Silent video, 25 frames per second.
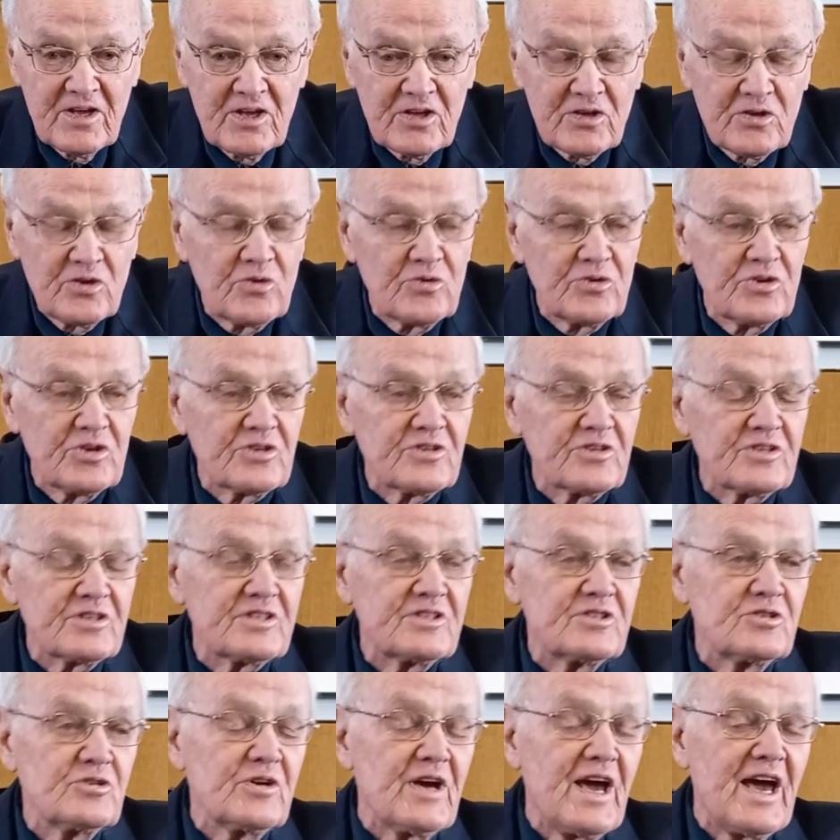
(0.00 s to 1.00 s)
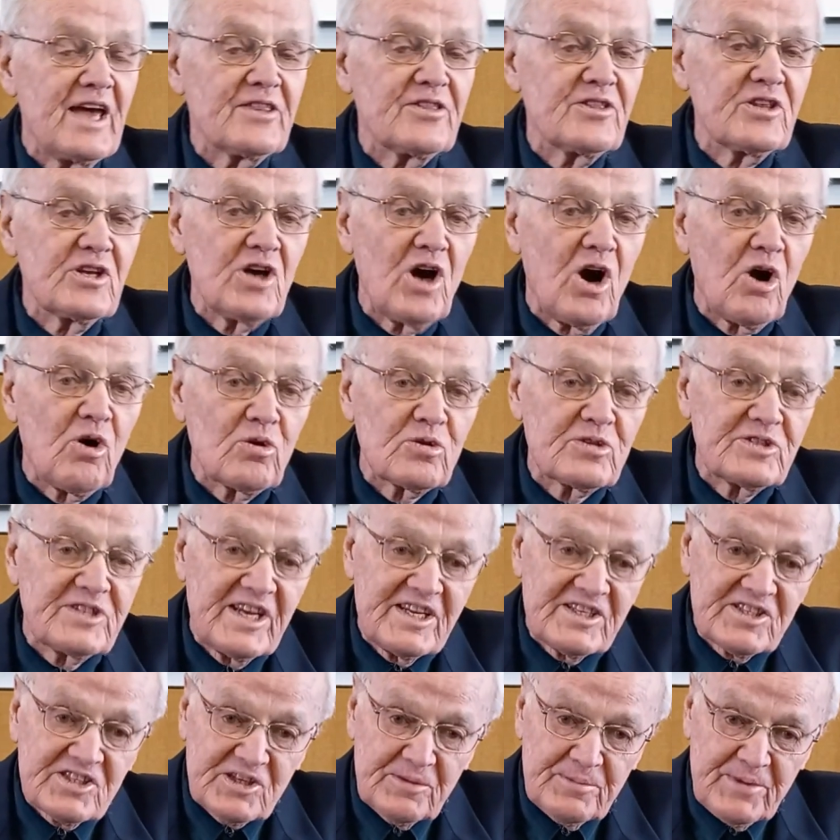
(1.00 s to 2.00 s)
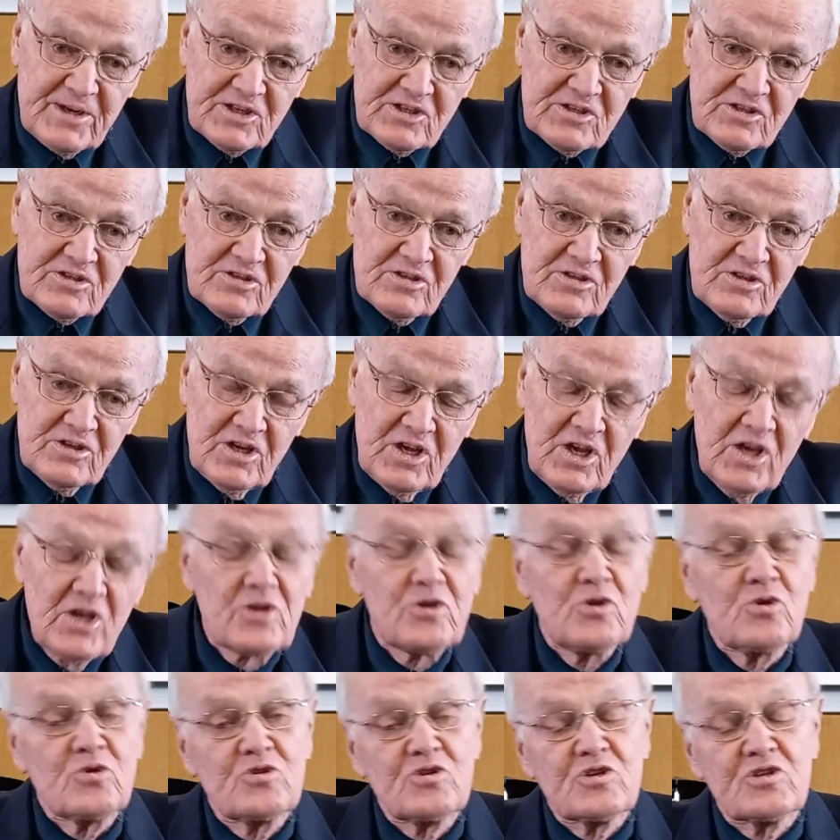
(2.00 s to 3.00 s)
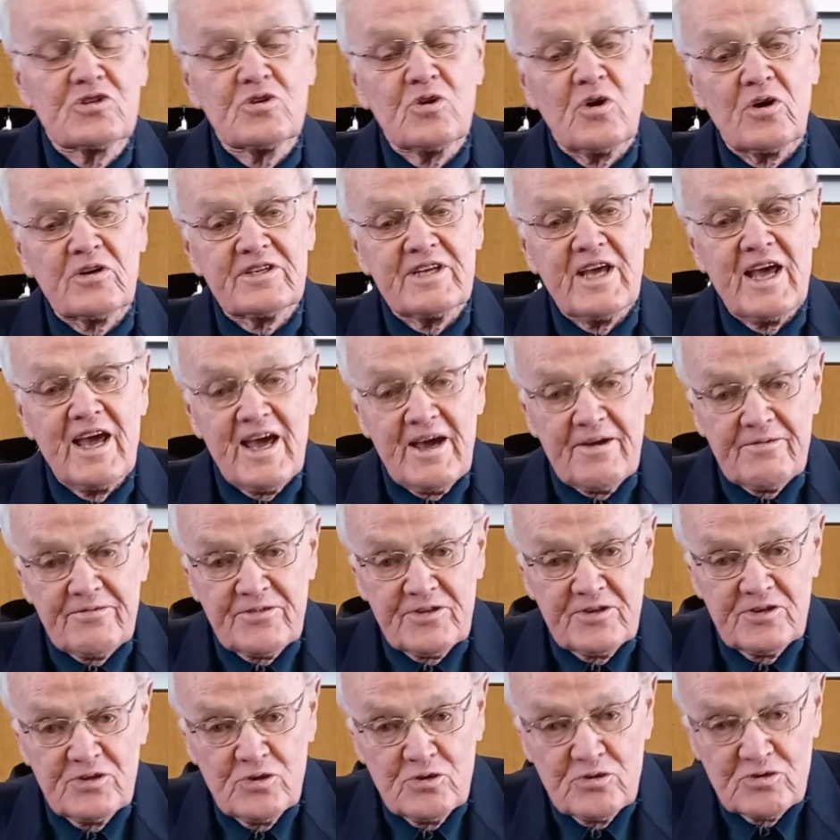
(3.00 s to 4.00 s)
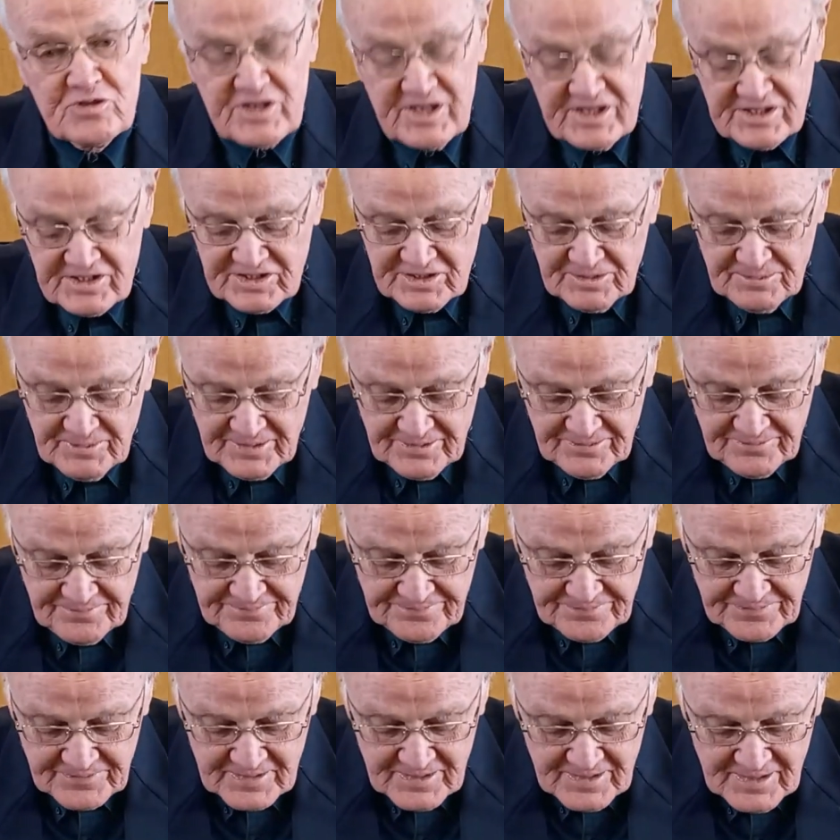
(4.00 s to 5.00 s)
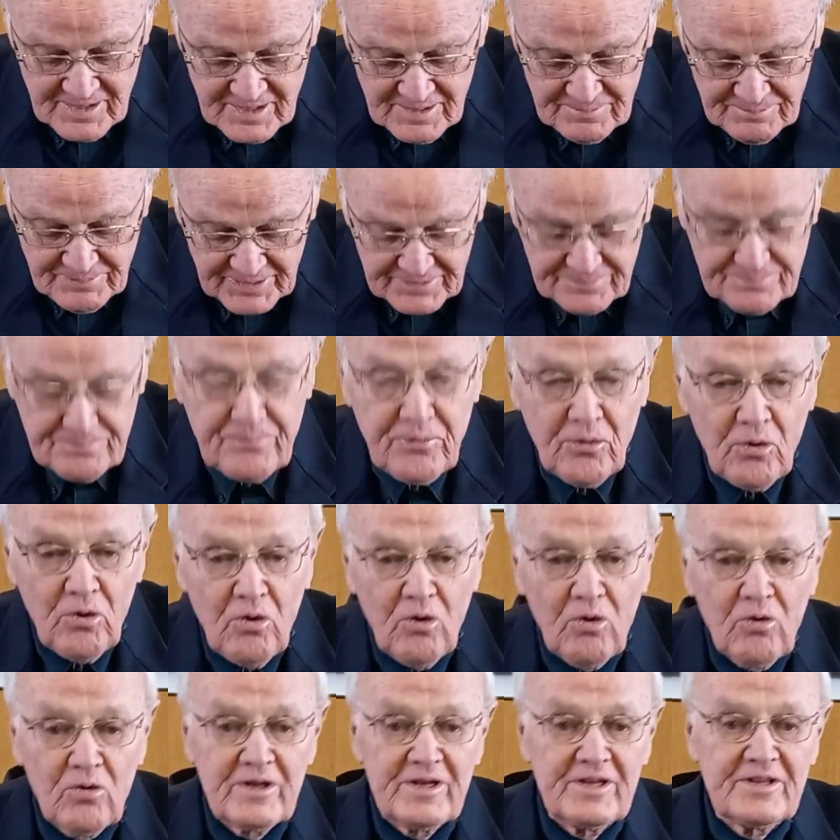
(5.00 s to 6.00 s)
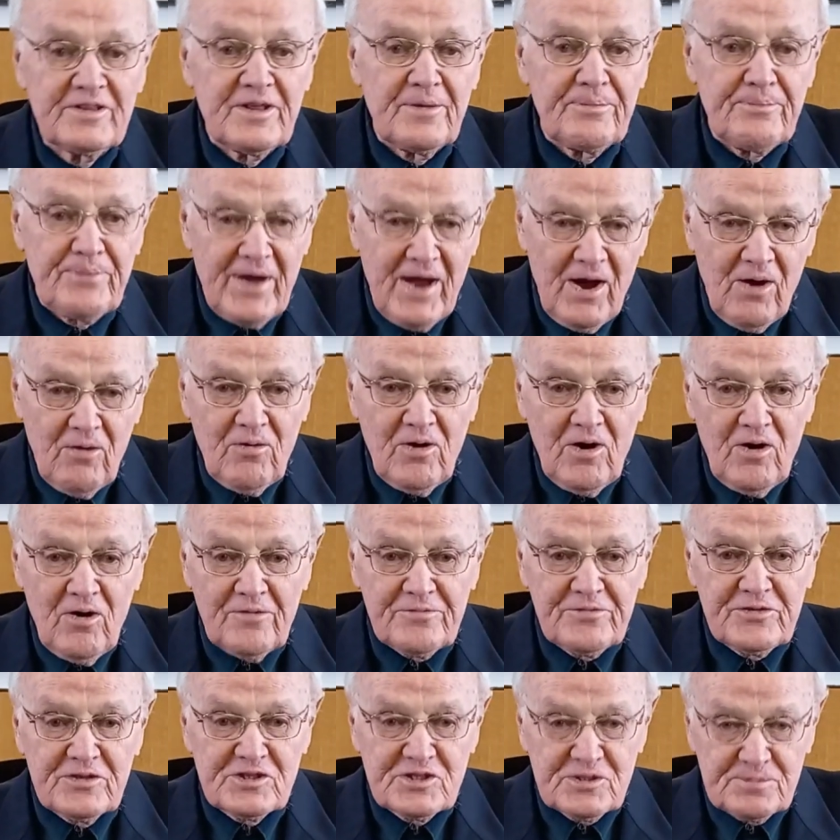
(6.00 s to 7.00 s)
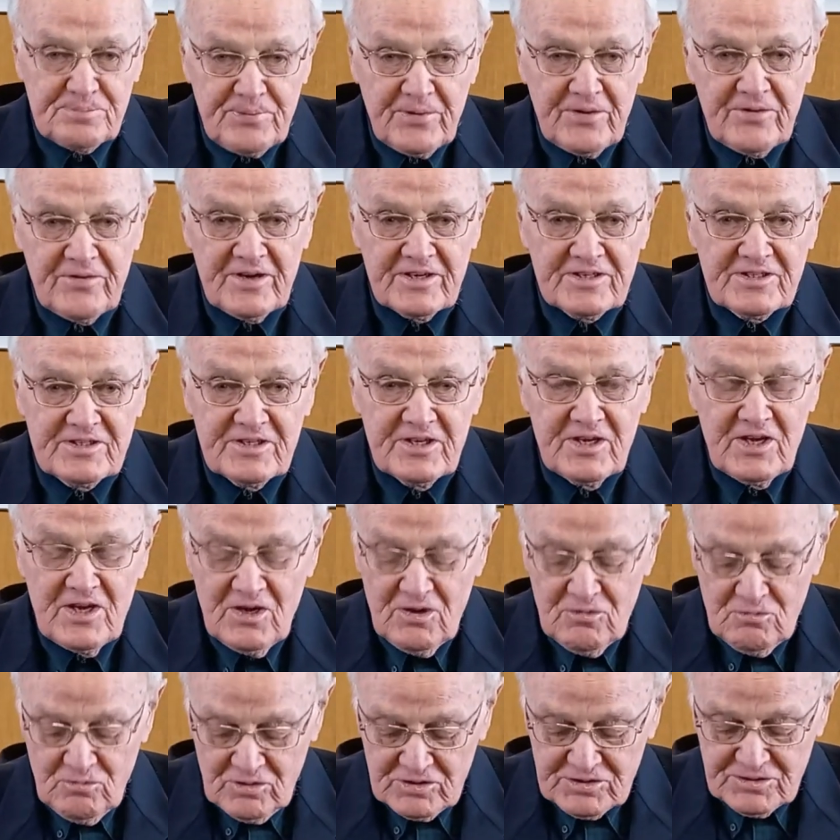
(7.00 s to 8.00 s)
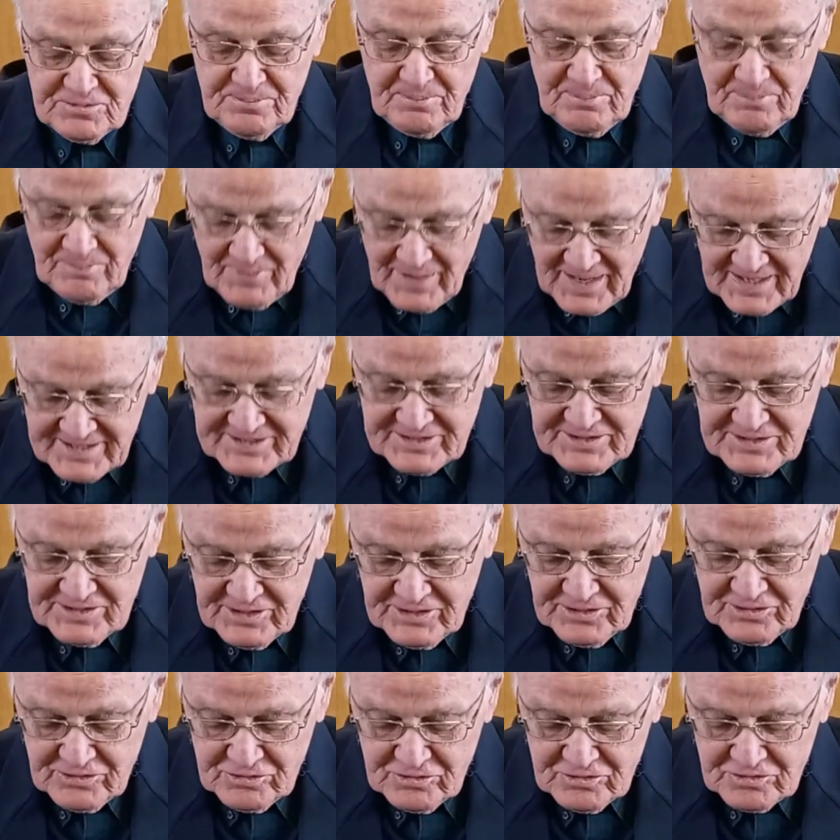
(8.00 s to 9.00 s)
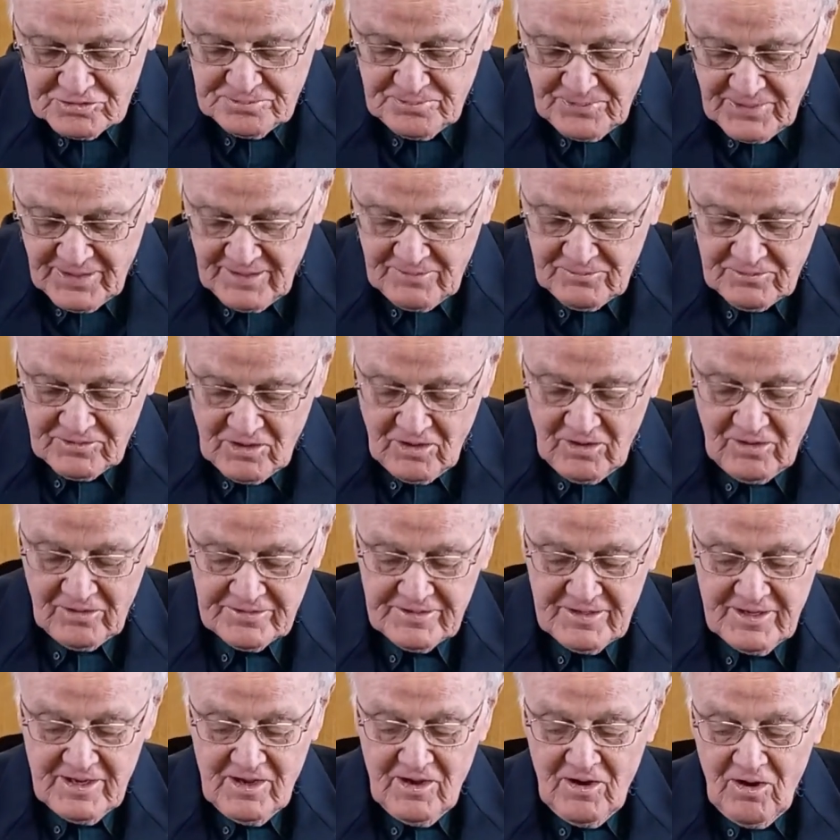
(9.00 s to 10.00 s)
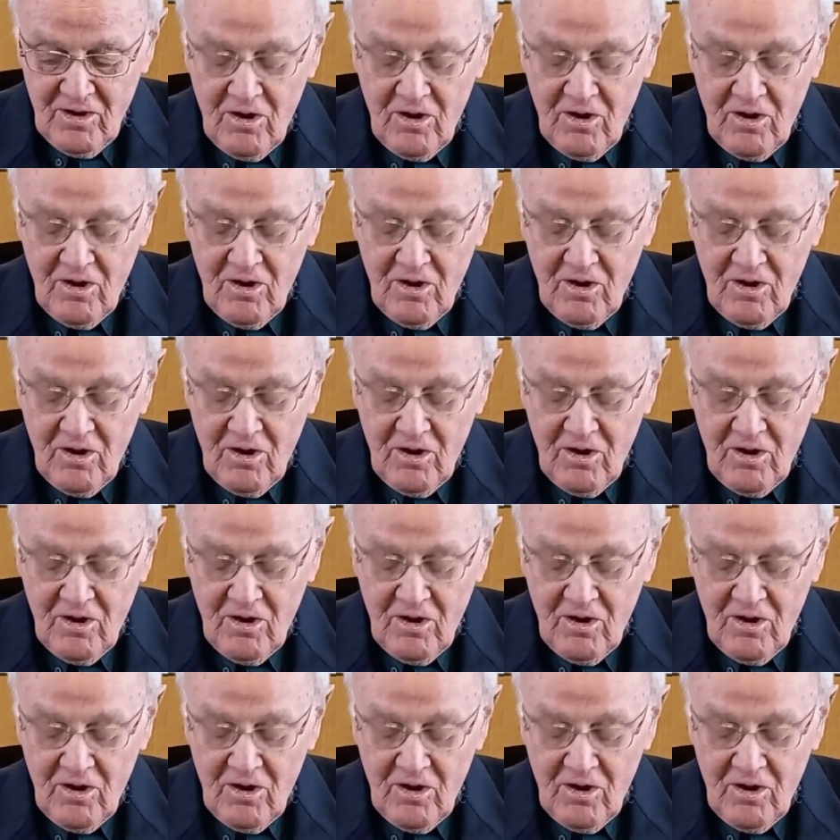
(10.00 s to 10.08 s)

You had the Old Testament. You did not have the New Testament. But Paul, in the power of the Spirit, was mightily used by God.